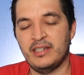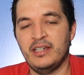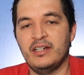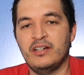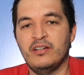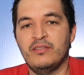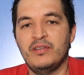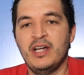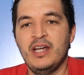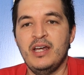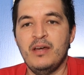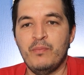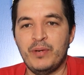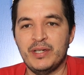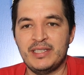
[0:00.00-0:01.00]
then this
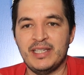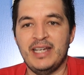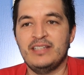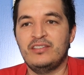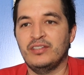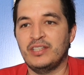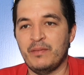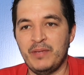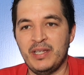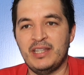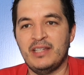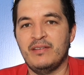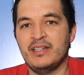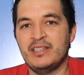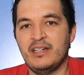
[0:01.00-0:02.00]
will also help you
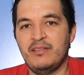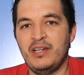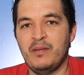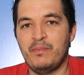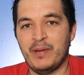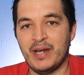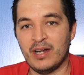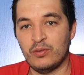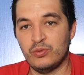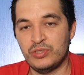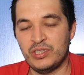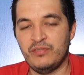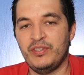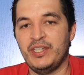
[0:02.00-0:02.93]
justify that matter,